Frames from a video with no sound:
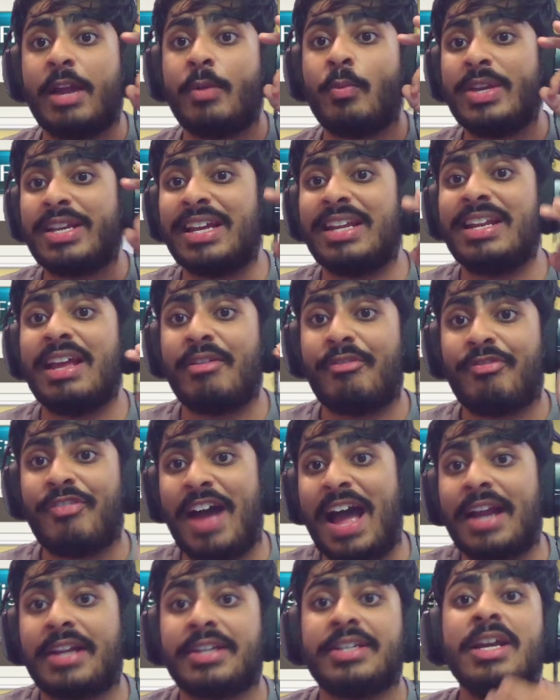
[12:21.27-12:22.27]
And we can, in
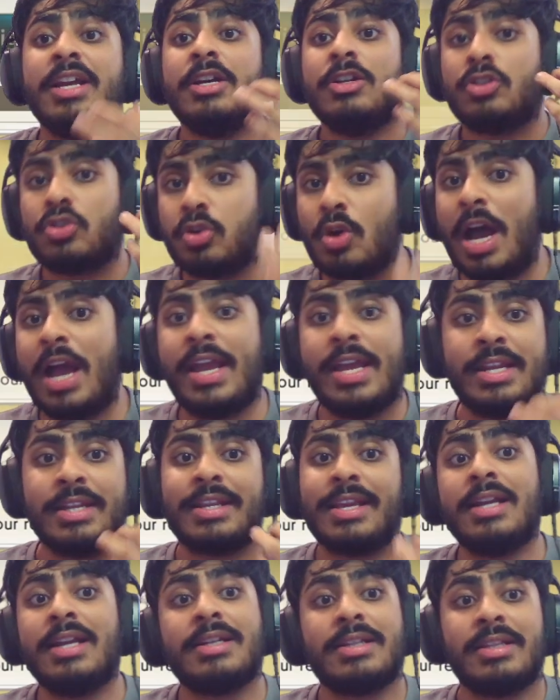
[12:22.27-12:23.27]
fact, try
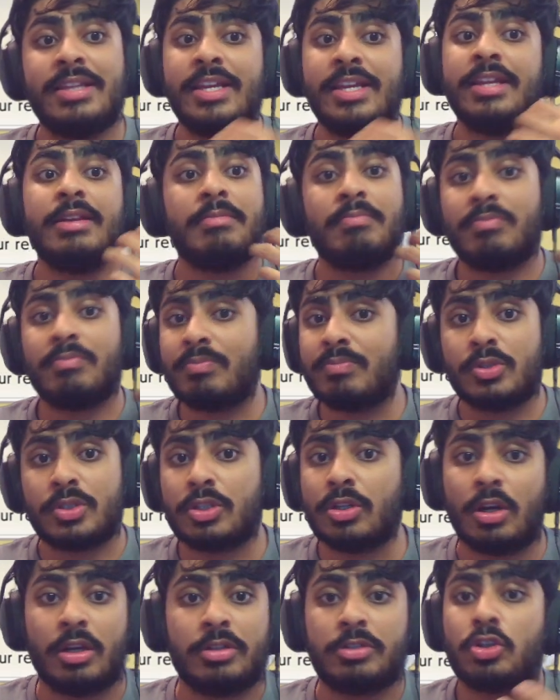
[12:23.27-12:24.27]
and get the
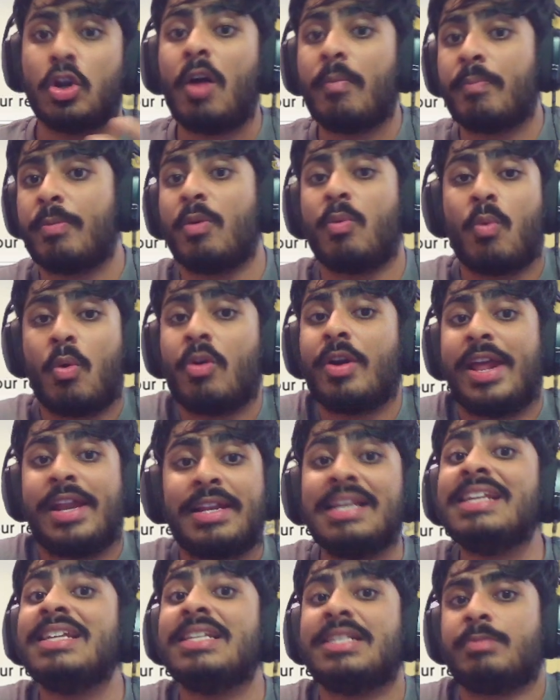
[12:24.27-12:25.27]
to, uh, top reward
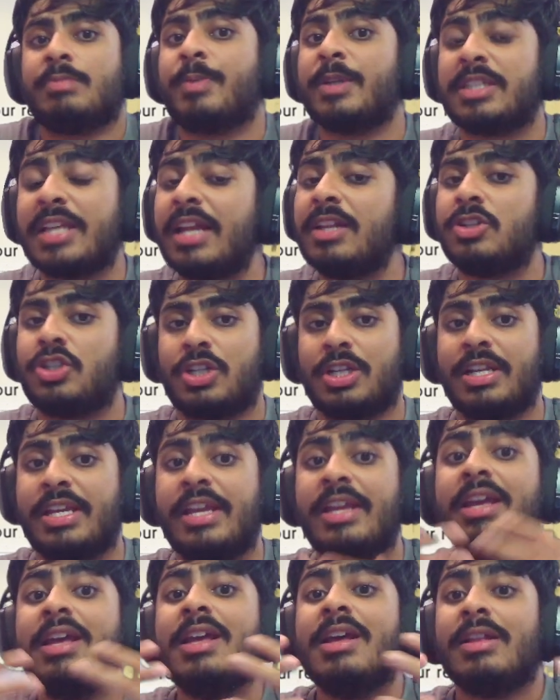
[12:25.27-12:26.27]
at least
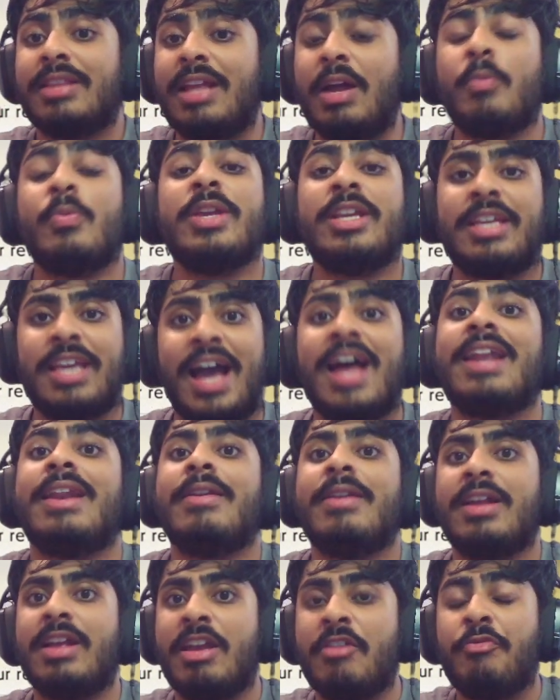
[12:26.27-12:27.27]
potentially that we
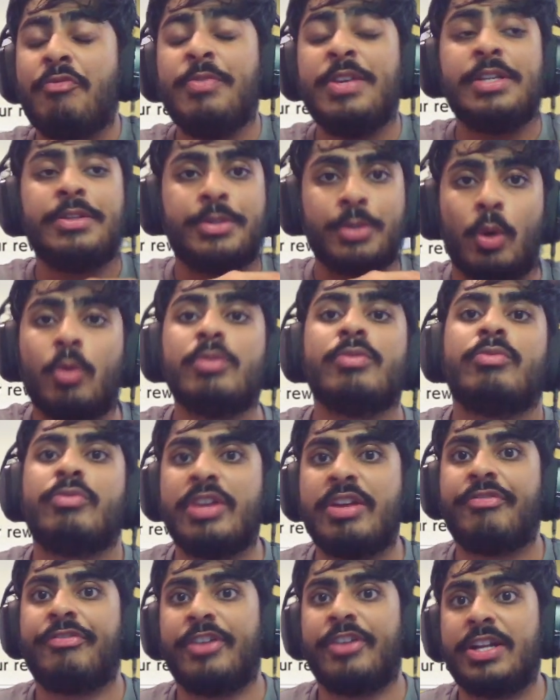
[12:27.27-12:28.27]
can if we don't
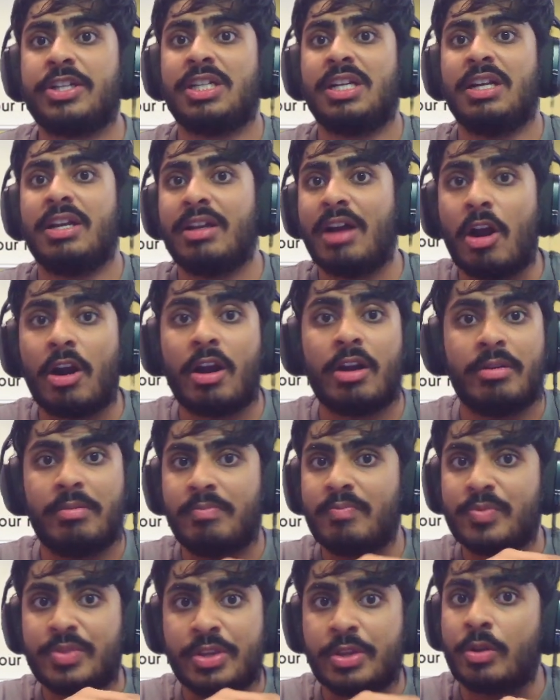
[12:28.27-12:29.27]
refresh
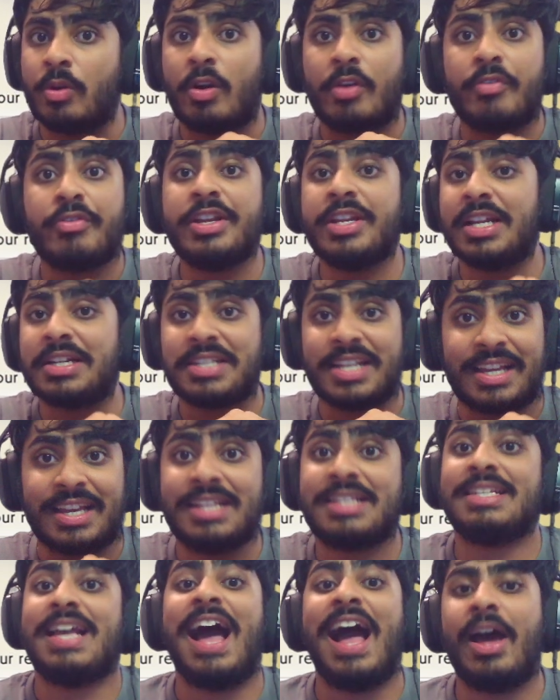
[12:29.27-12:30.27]
our you know arena
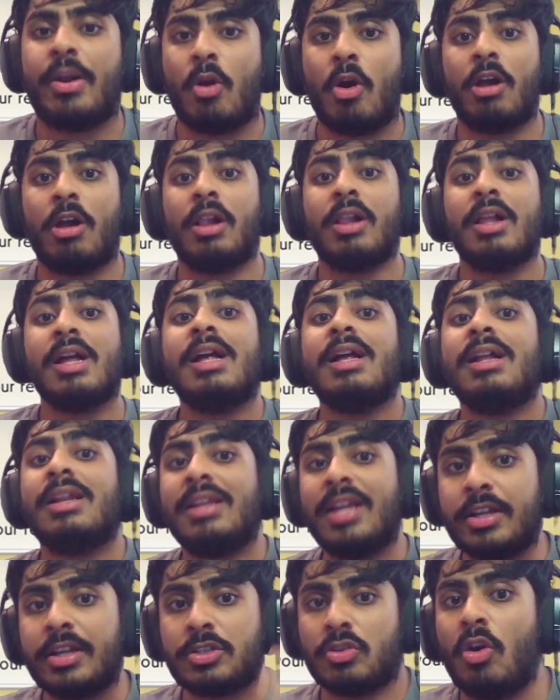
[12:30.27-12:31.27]
tickets at all
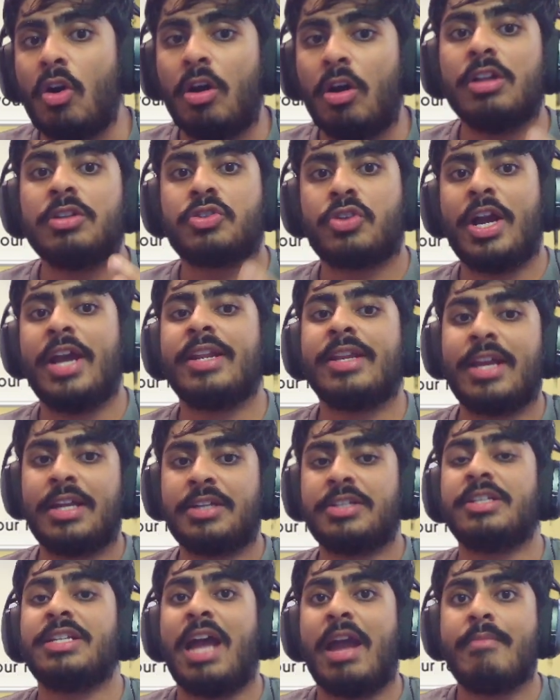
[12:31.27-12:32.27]
let us all try and
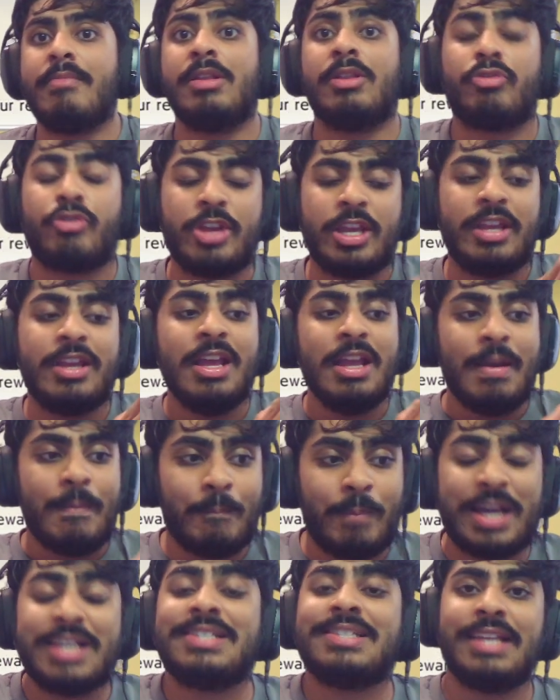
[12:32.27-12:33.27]
get to diamond 3
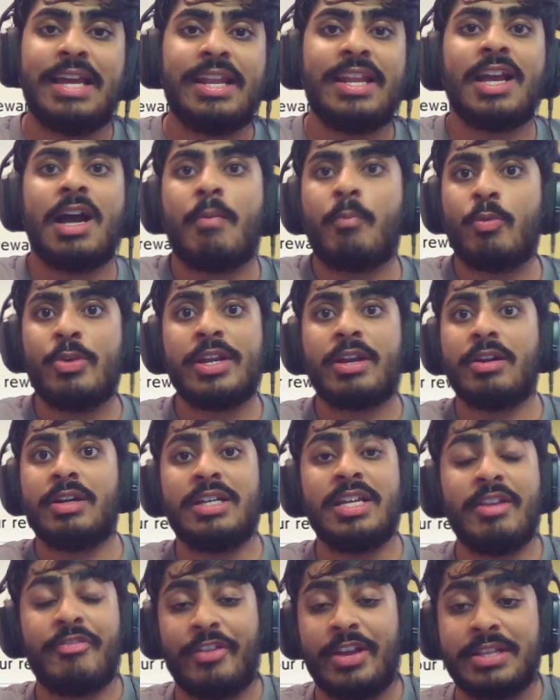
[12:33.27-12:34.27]
by setting up weaker
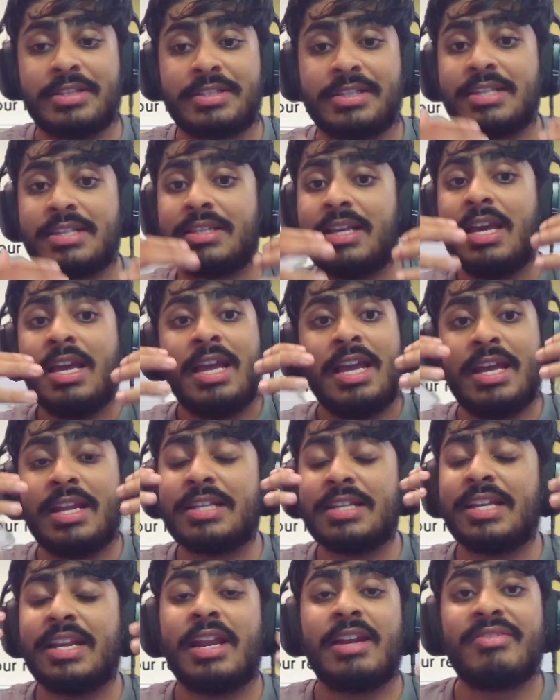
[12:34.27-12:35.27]
defenses it
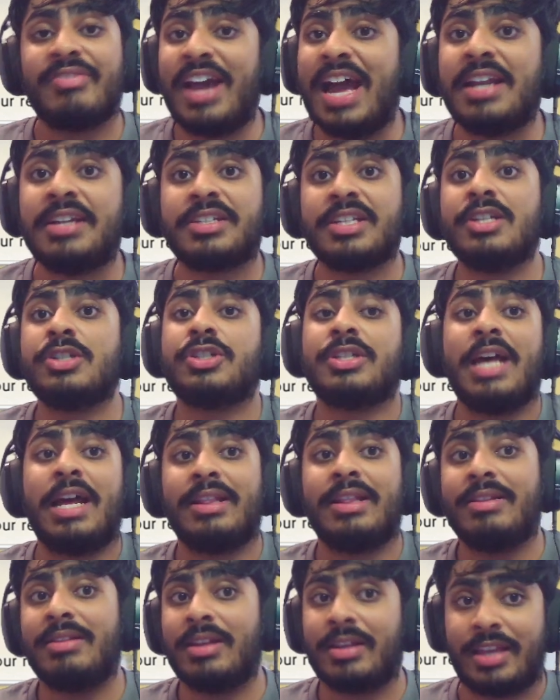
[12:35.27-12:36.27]
is an advantage
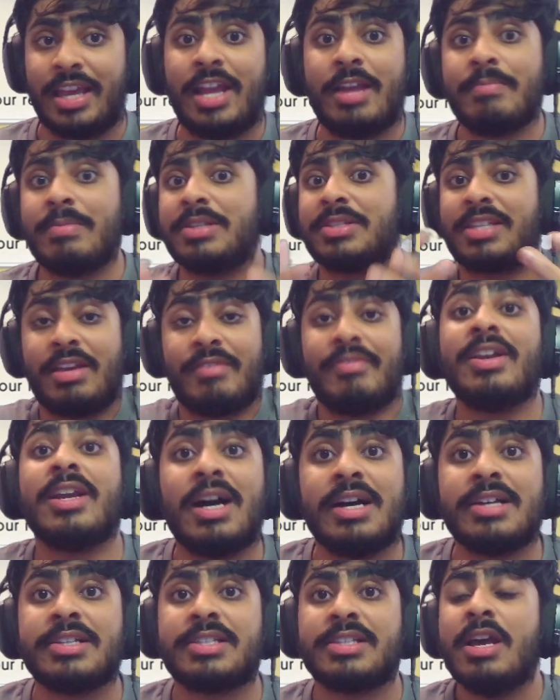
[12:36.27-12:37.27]
that the game is giving
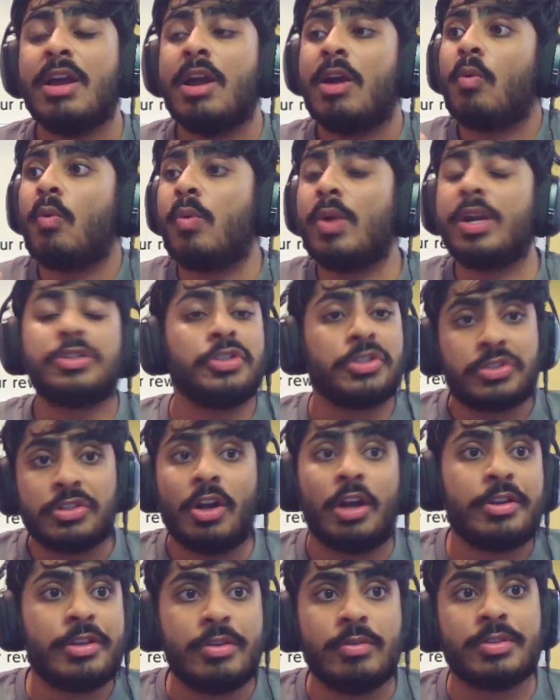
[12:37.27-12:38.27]
us we're just
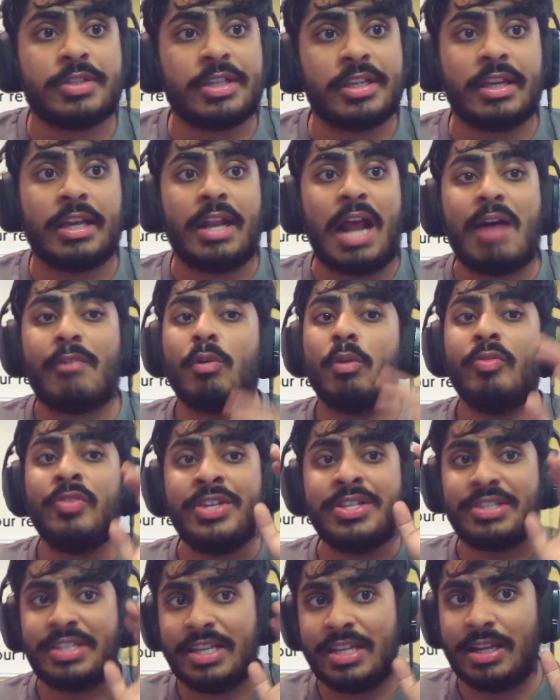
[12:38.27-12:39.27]
not using it i've
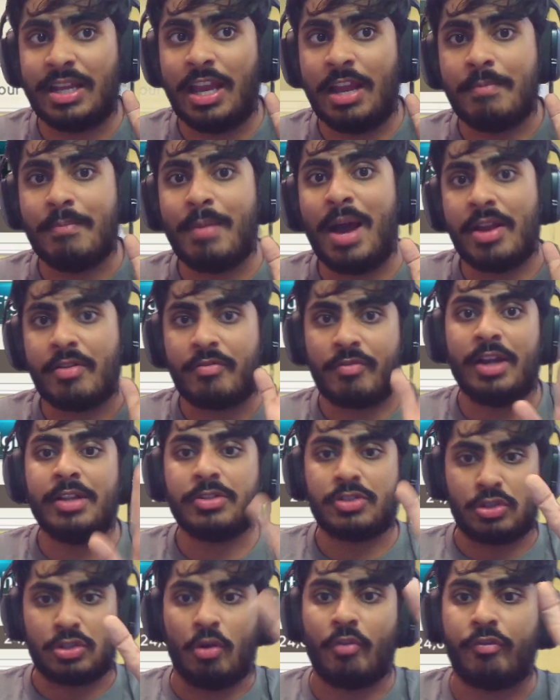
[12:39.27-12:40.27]
only seen in my
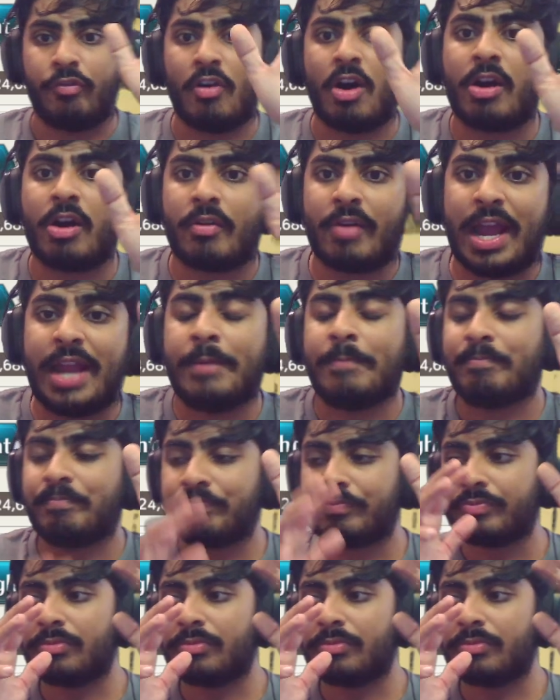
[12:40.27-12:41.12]
run so far right